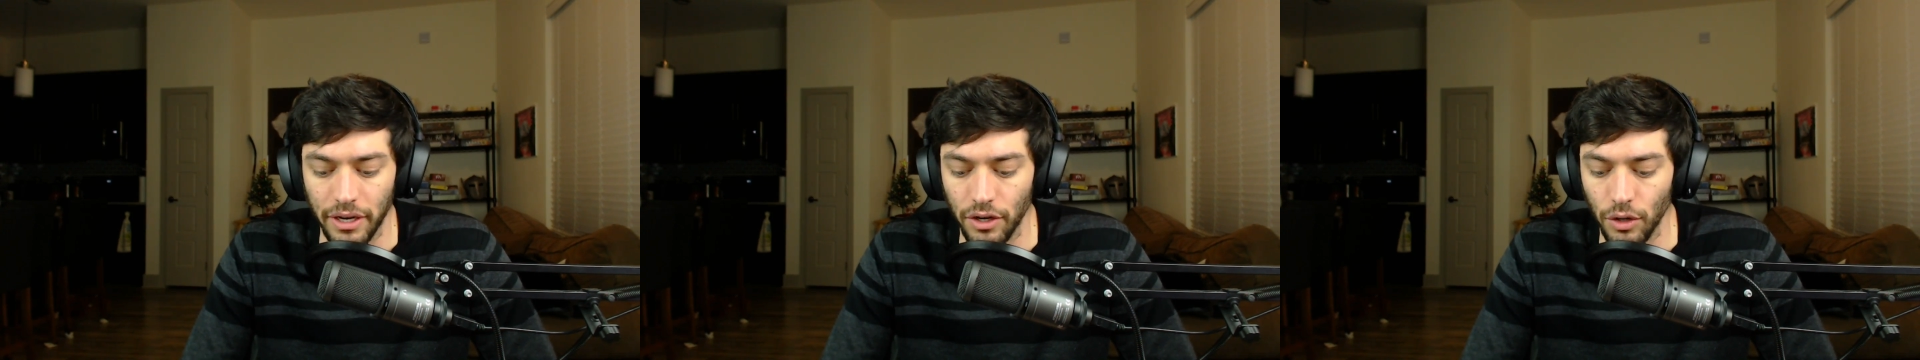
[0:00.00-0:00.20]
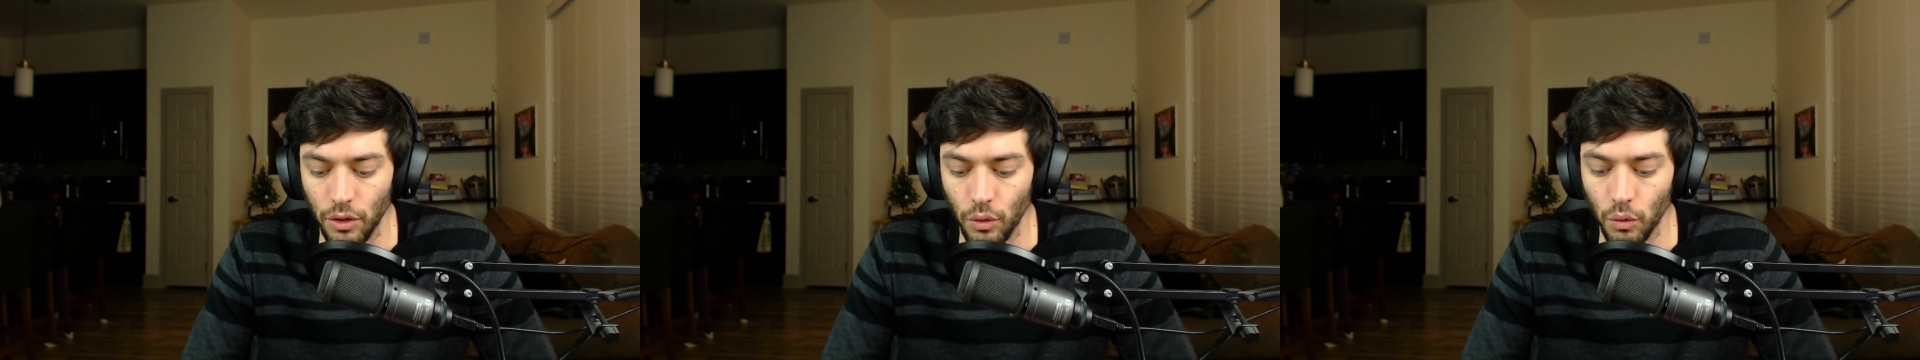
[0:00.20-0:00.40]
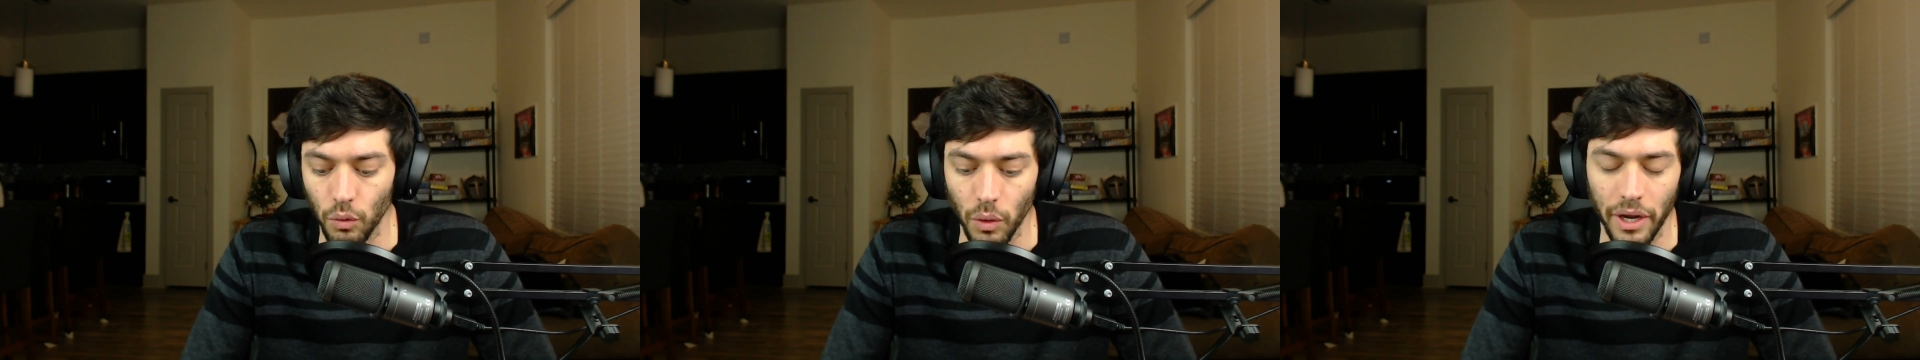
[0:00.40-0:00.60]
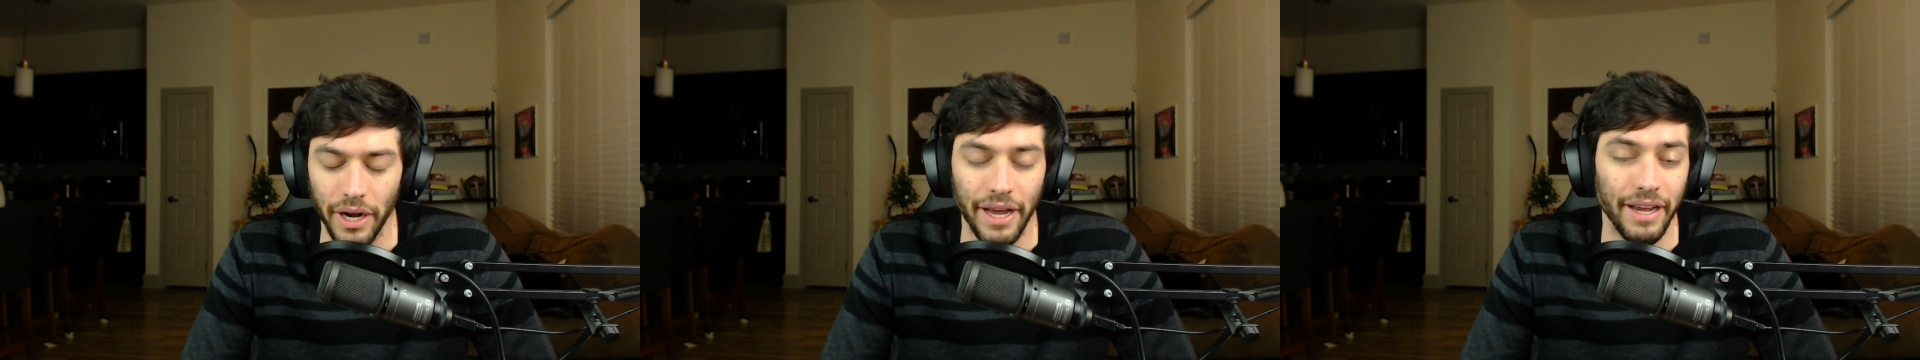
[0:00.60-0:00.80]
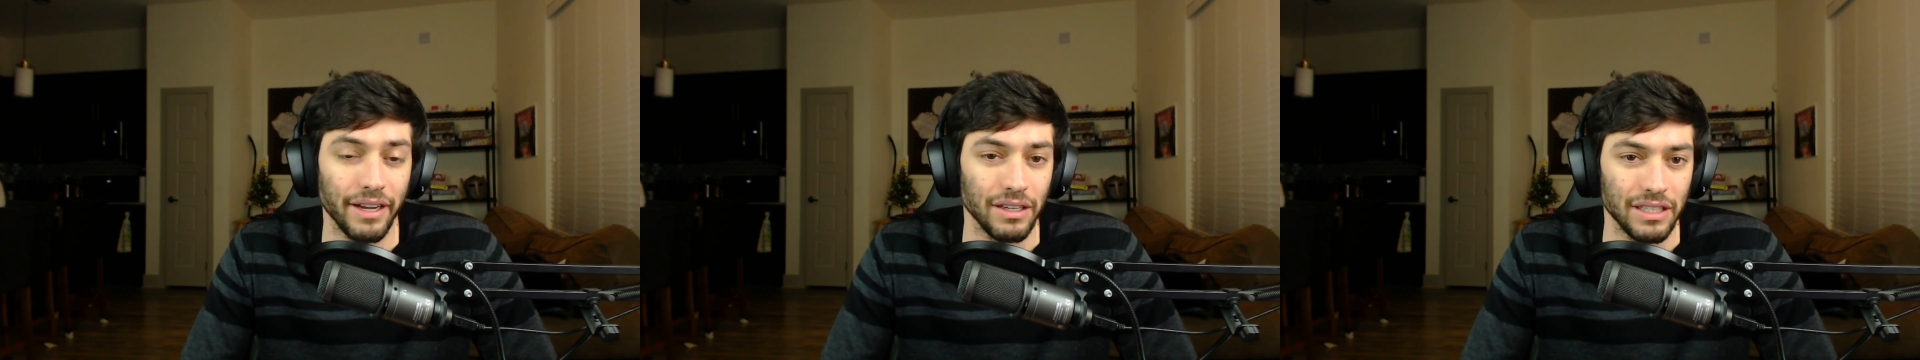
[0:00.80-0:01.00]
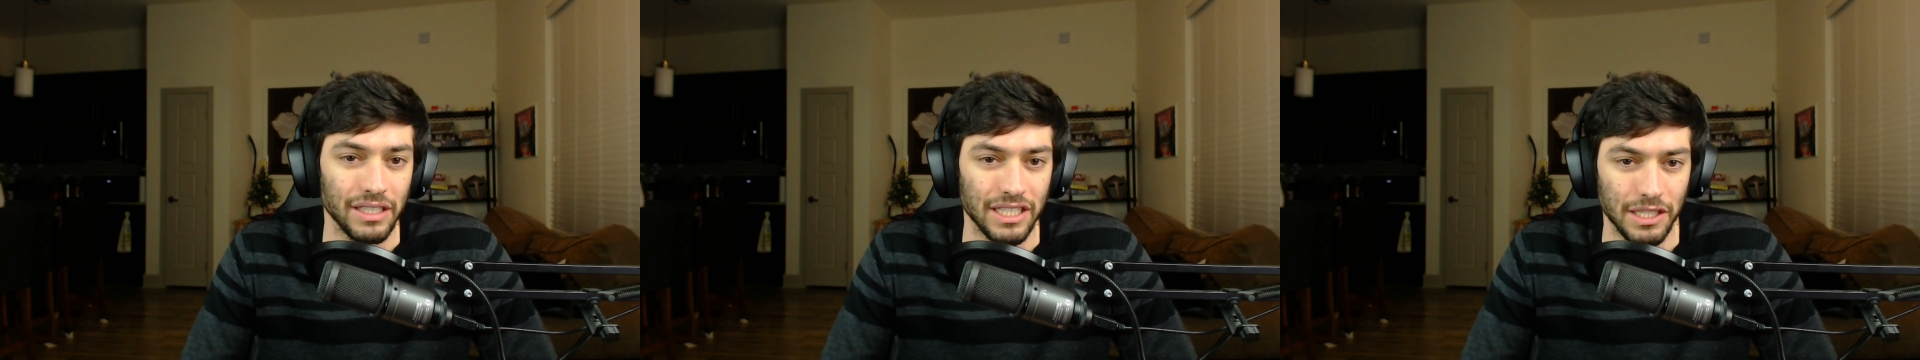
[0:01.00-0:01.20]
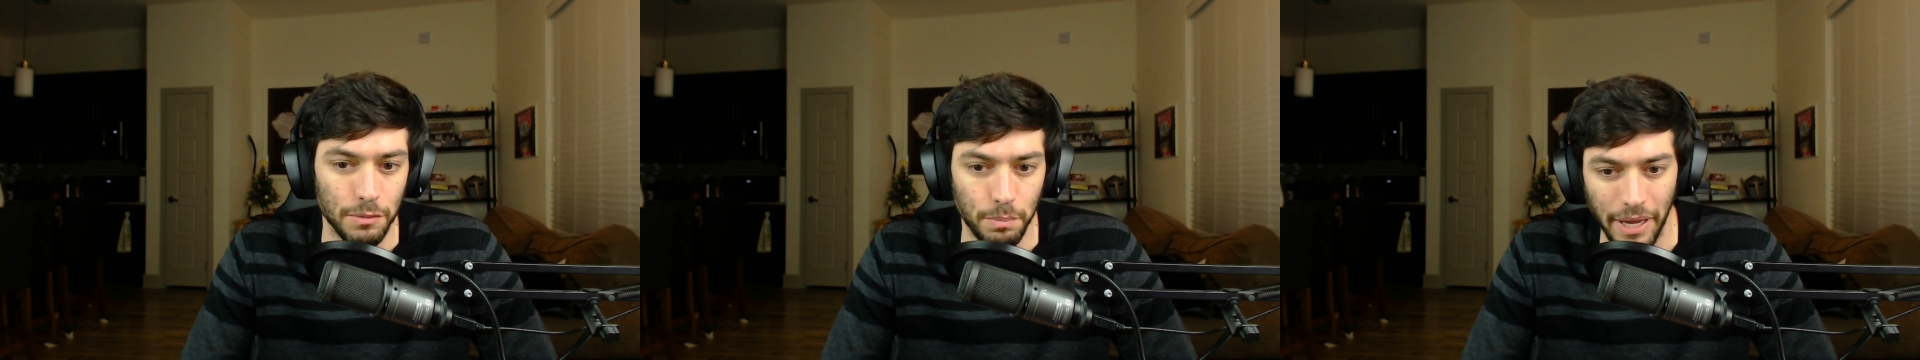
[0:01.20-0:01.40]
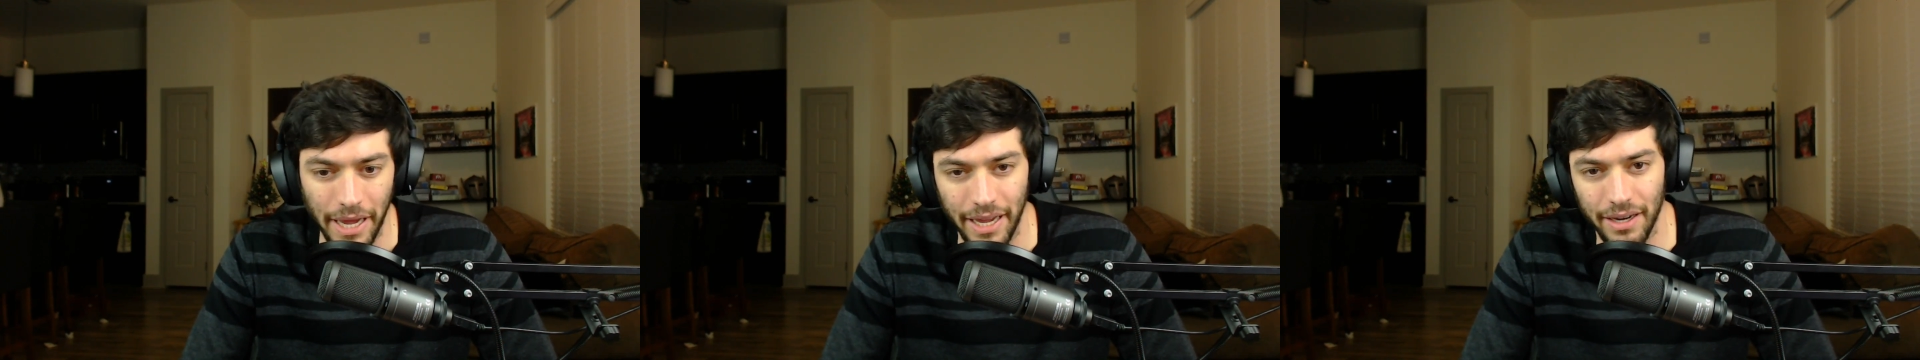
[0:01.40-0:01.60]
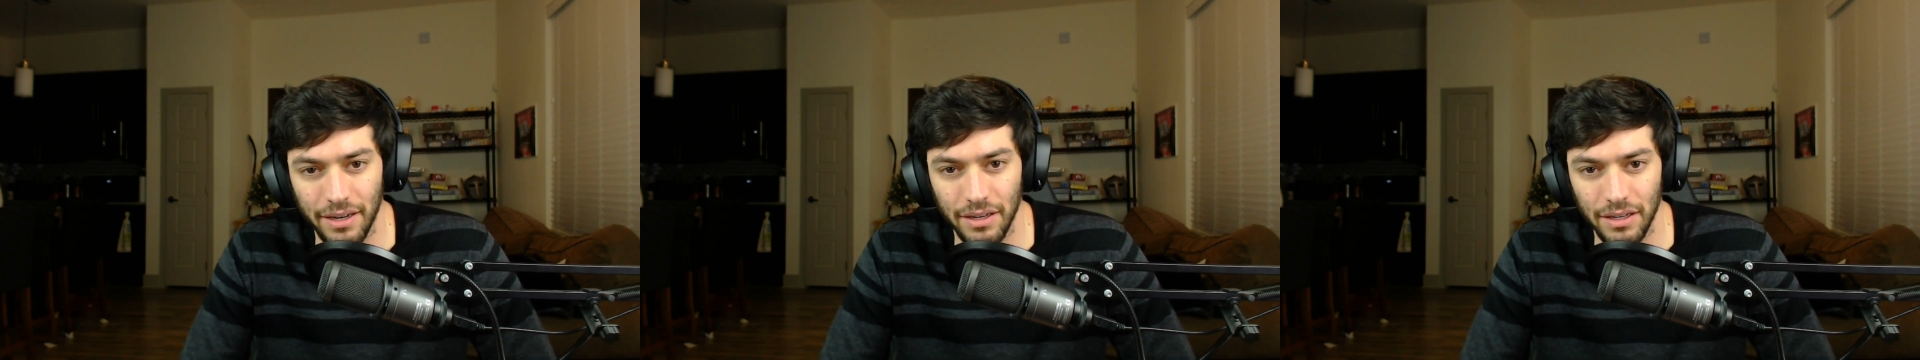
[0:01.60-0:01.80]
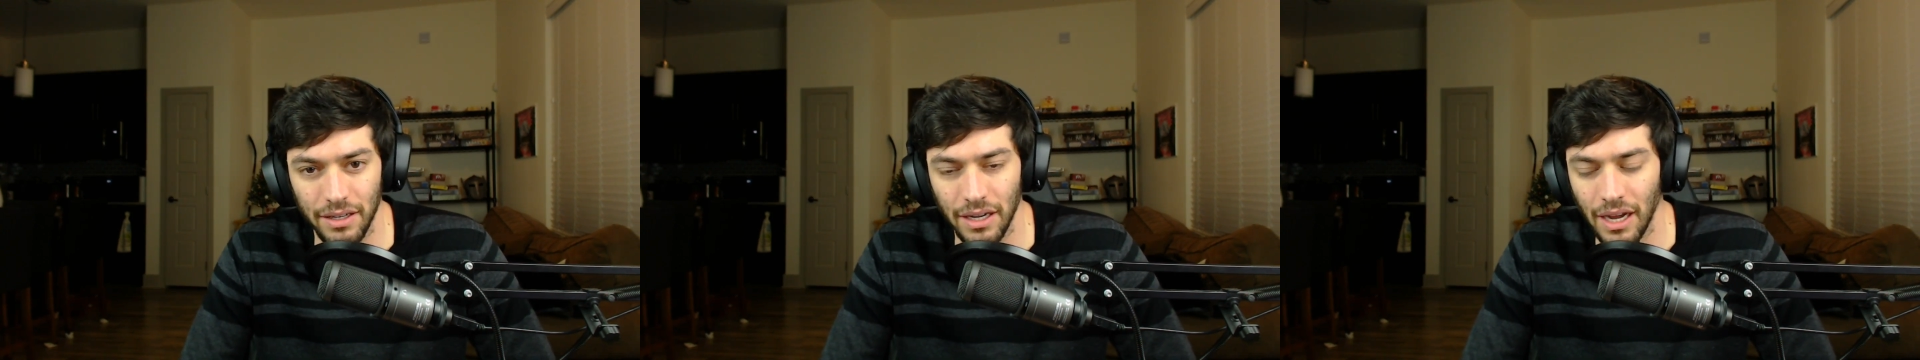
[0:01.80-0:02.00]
knew what I could spend,